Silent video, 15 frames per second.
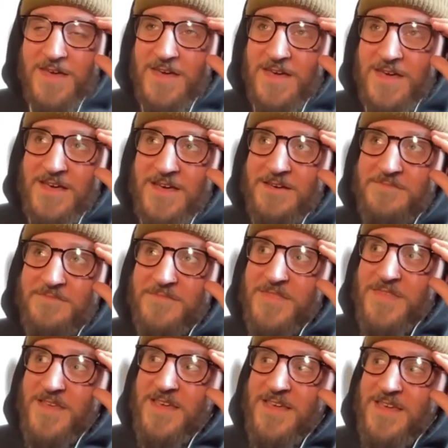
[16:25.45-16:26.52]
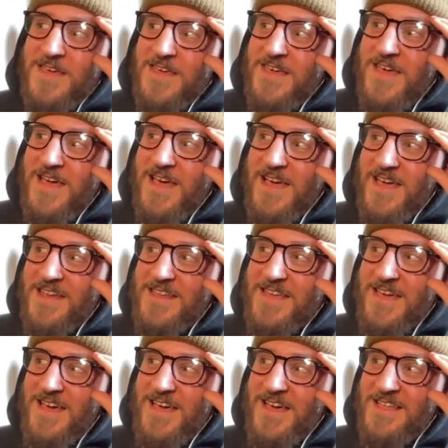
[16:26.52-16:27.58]
And
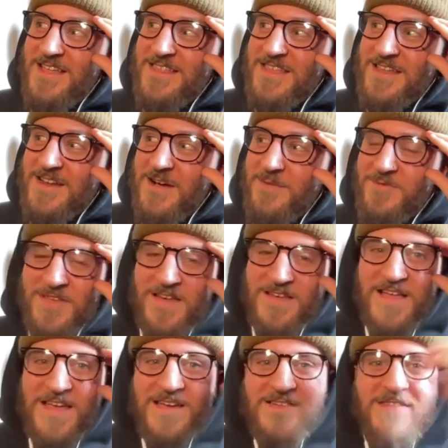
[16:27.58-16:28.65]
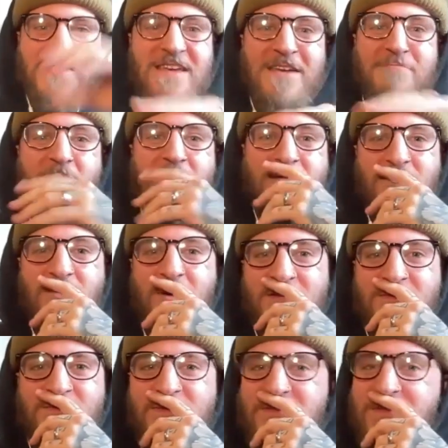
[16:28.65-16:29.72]
then a couple of days later, just seeing Bring Me the
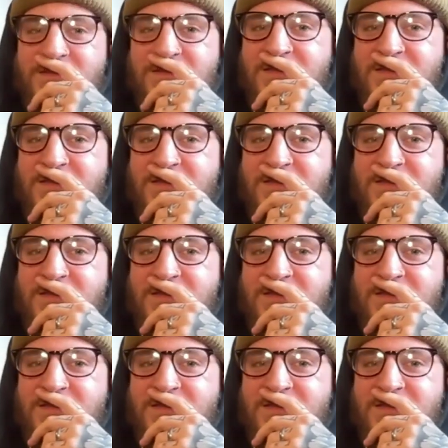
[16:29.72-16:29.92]
Horizon with